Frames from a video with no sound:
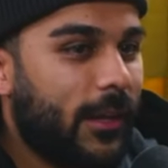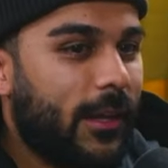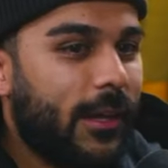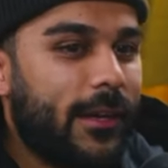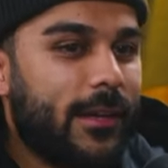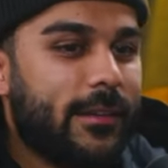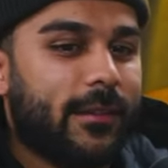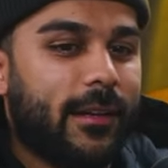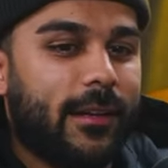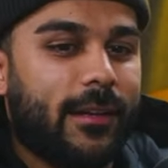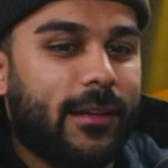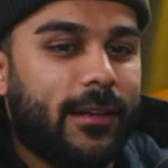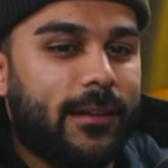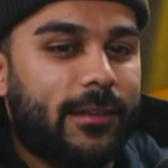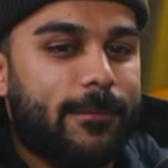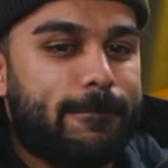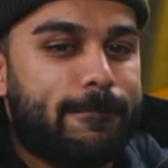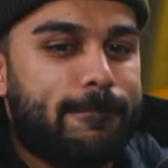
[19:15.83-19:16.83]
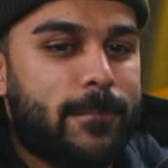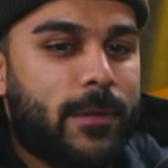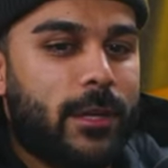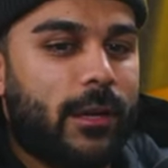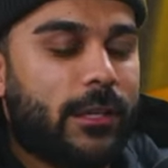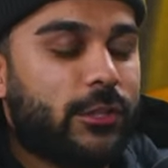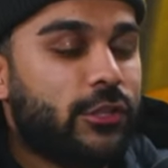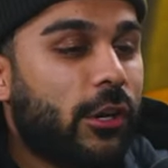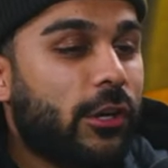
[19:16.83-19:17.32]
And he's like, you know,
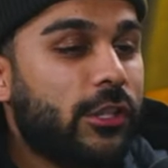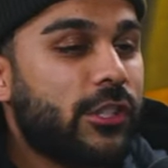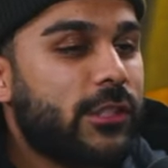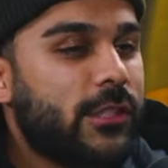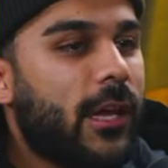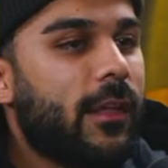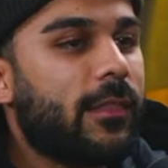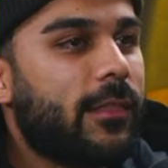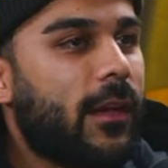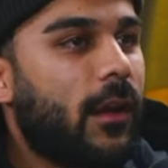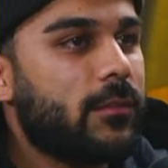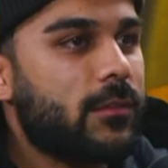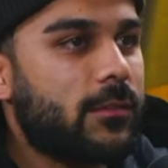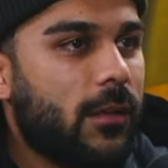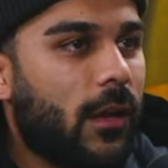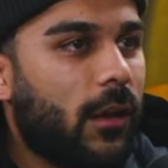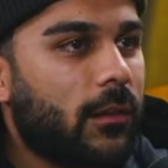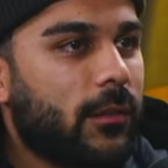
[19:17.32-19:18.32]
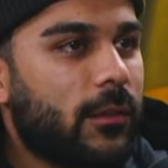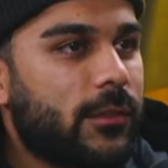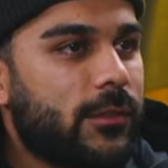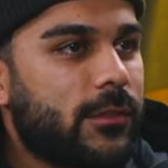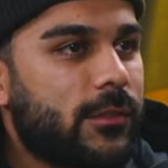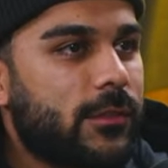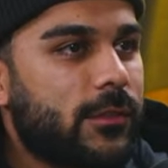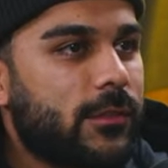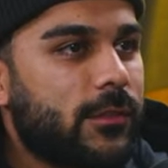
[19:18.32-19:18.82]
I charge ten thousand
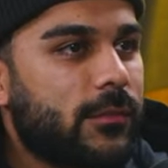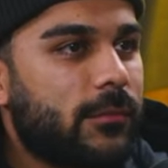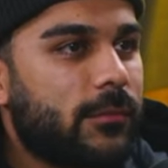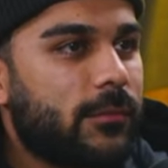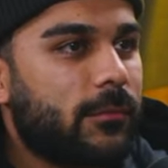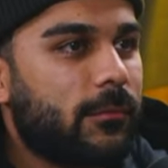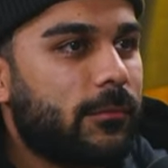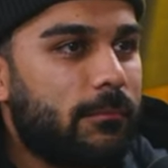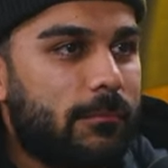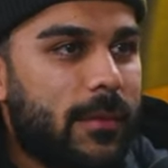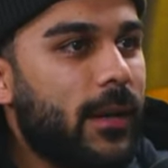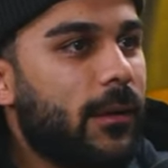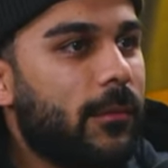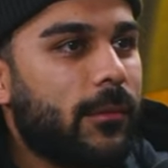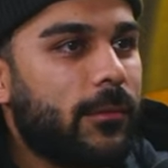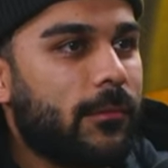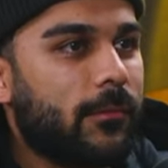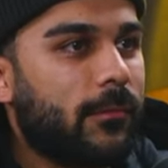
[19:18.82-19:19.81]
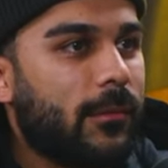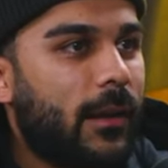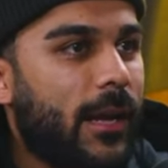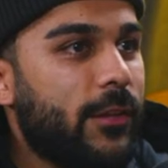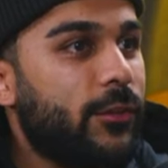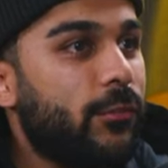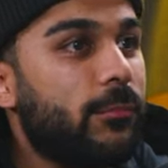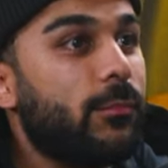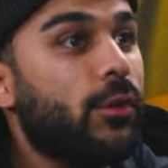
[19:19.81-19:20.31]
dollars minimum. I
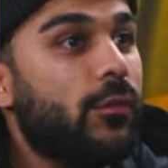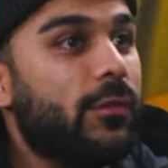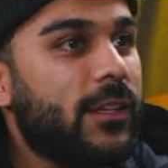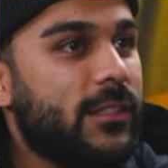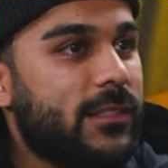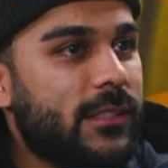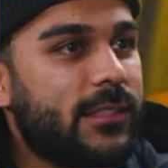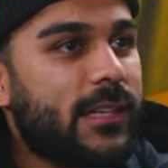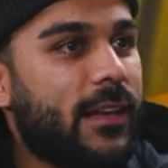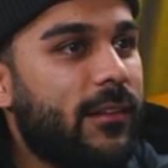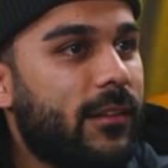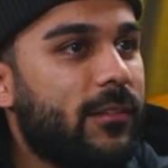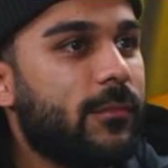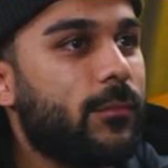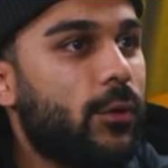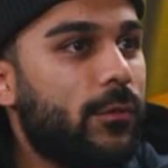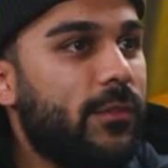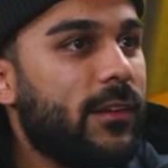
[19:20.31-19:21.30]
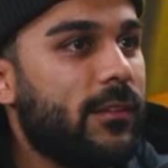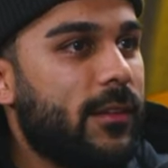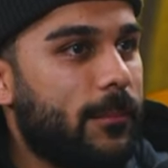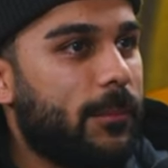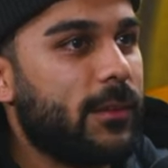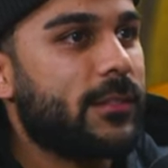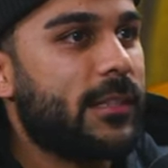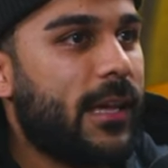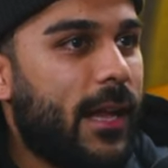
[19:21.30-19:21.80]
do movies. This guy does movies. He
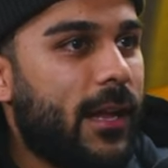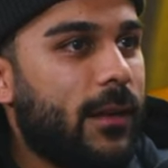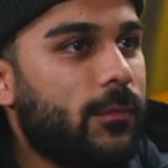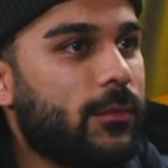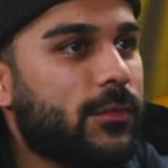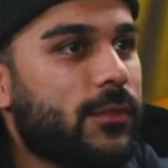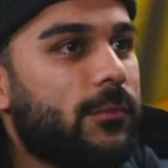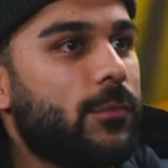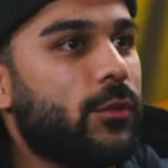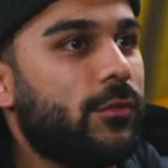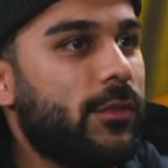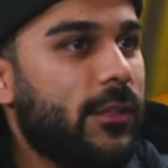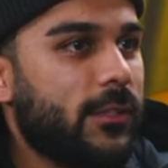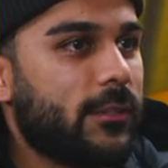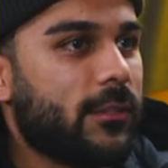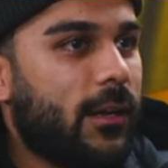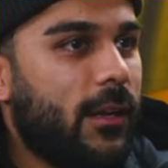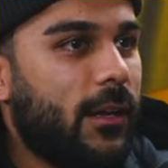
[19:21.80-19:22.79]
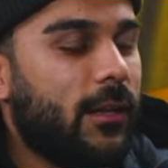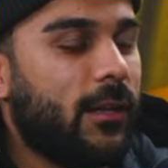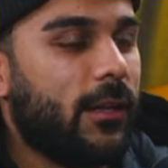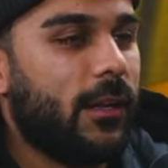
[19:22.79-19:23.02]
puts animals in movies, right?